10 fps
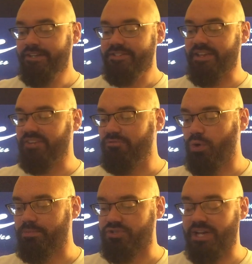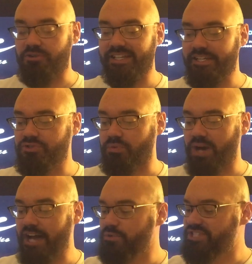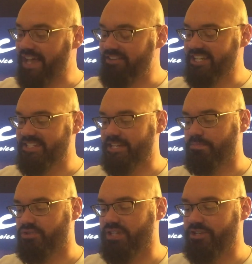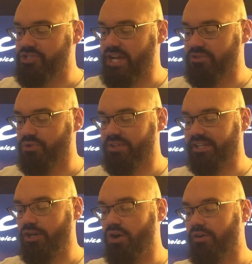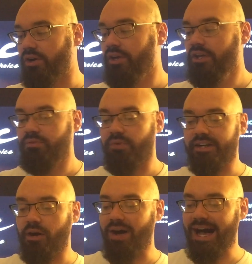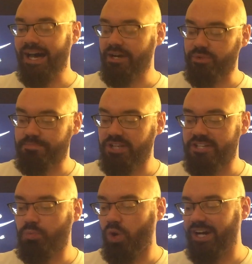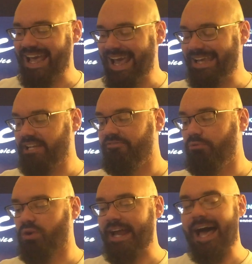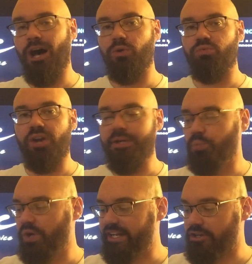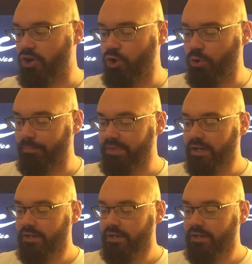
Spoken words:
74% are leaning Toronto, 76% shaded toward the over. Right now, Ottawa's plus 180 for an outright win at home.